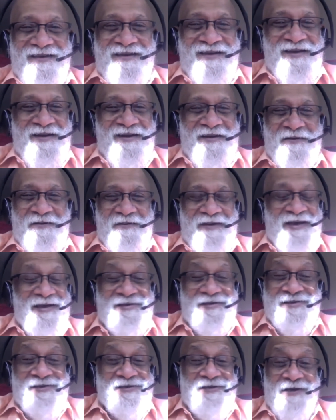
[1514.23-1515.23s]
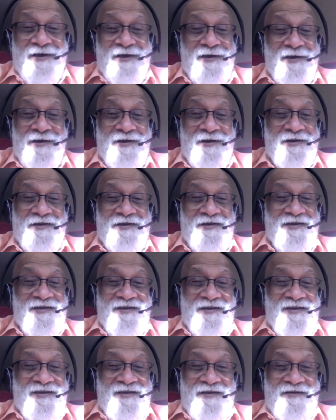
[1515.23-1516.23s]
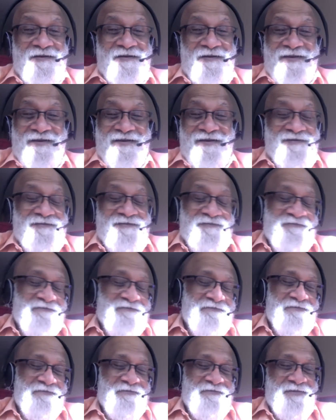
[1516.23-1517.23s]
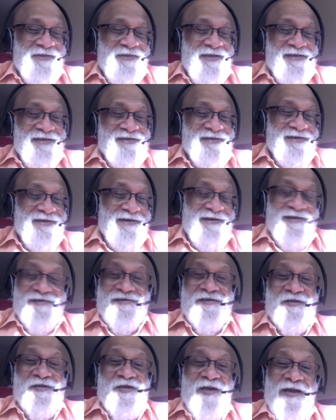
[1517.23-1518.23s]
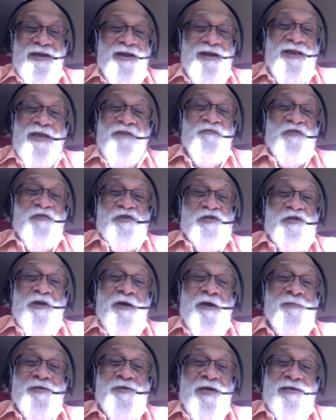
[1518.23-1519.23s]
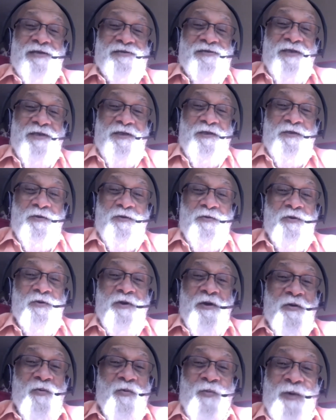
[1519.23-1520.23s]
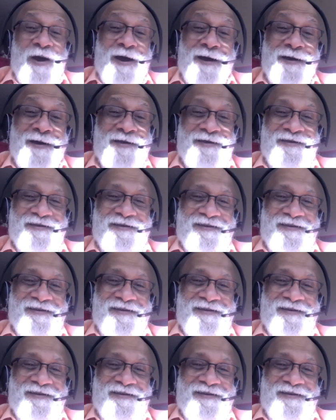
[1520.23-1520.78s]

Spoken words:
You know, as a child, does a child ever stop asking you why?